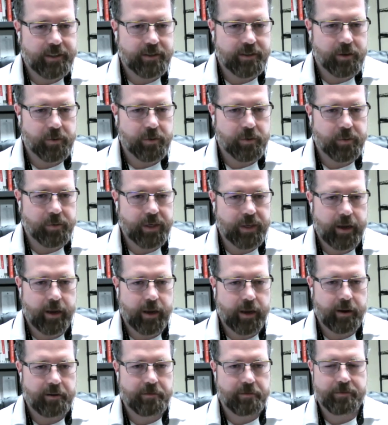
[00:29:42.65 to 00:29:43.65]
So we
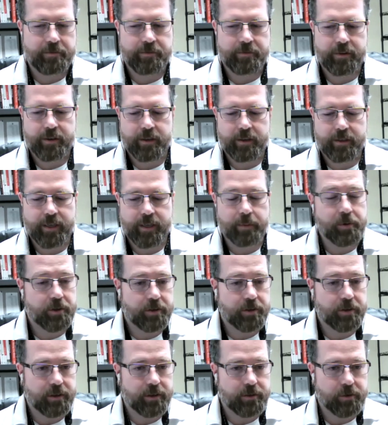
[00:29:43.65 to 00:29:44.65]
have
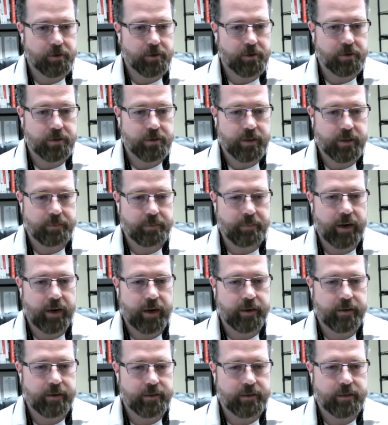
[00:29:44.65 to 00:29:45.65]
temperature controls and
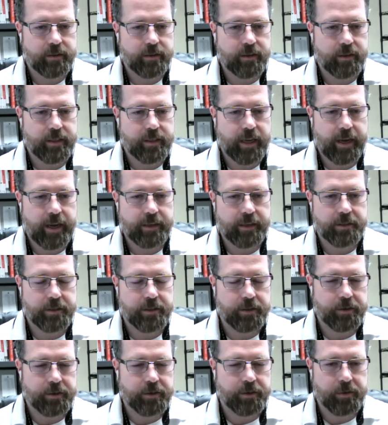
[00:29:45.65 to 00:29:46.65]
monitors attached
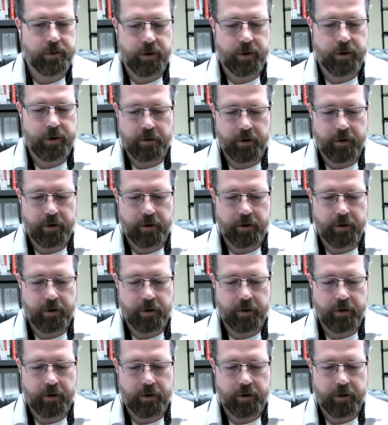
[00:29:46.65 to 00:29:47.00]
to